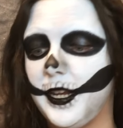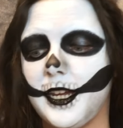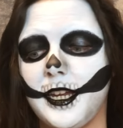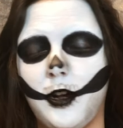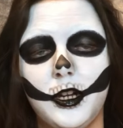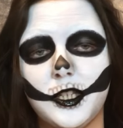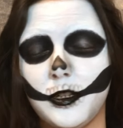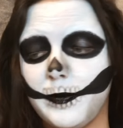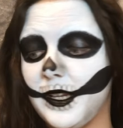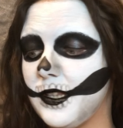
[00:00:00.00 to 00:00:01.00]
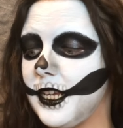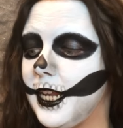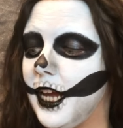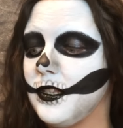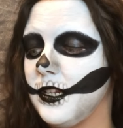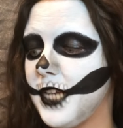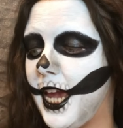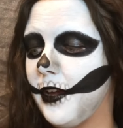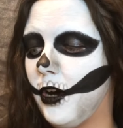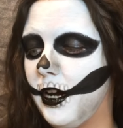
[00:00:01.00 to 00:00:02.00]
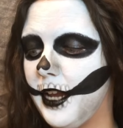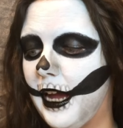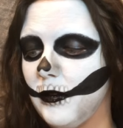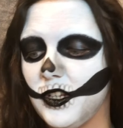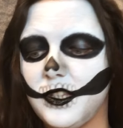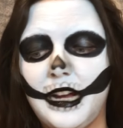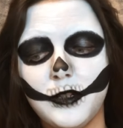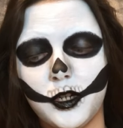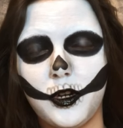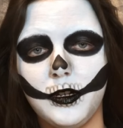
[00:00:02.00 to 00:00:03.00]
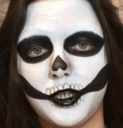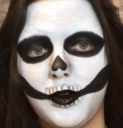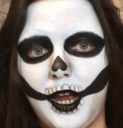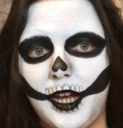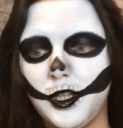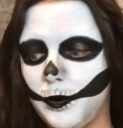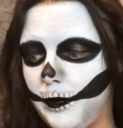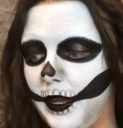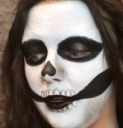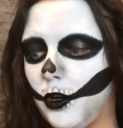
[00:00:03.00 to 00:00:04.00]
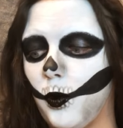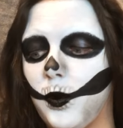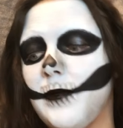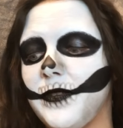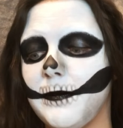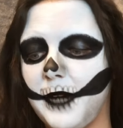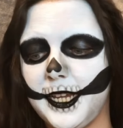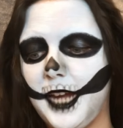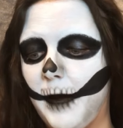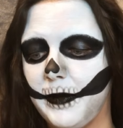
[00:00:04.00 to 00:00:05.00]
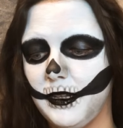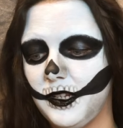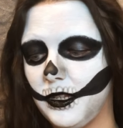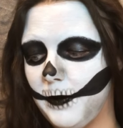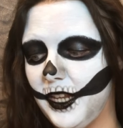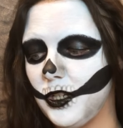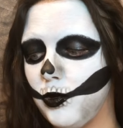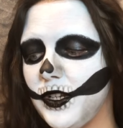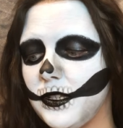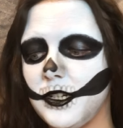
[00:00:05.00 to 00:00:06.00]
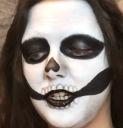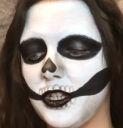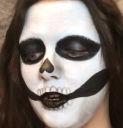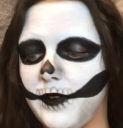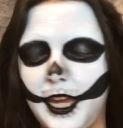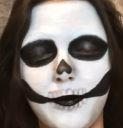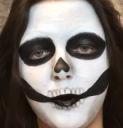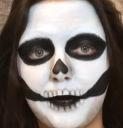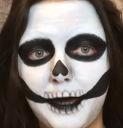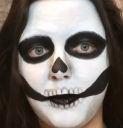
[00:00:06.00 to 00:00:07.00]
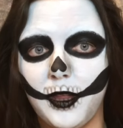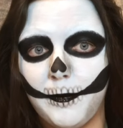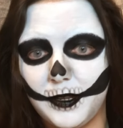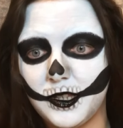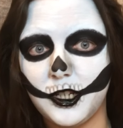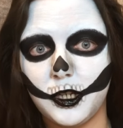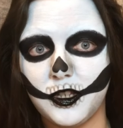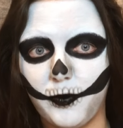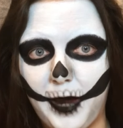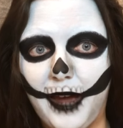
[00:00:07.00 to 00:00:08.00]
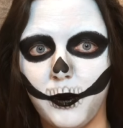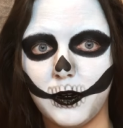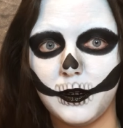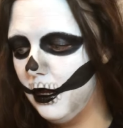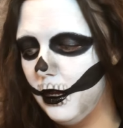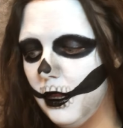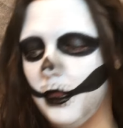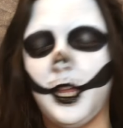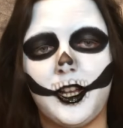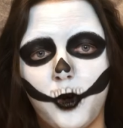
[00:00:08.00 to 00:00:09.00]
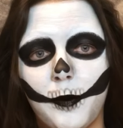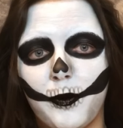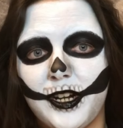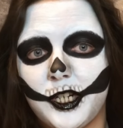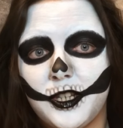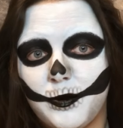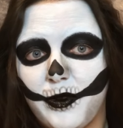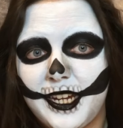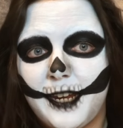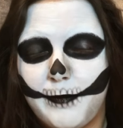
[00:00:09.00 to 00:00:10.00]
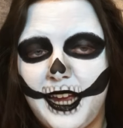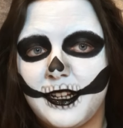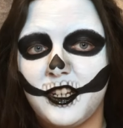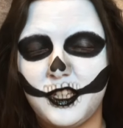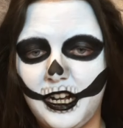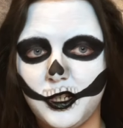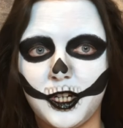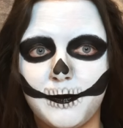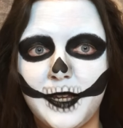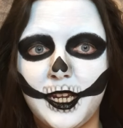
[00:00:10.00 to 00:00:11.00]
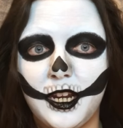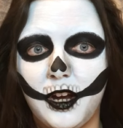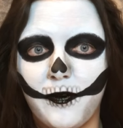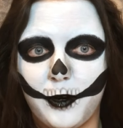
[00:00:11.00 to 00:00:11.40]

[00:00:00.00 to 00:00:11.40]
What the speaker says: but it can also be seen as a take on how nostalgia culture has been corrupted by capitalism and twisted to serve evil people in positions of power. Like corporations bringing back nostalgic media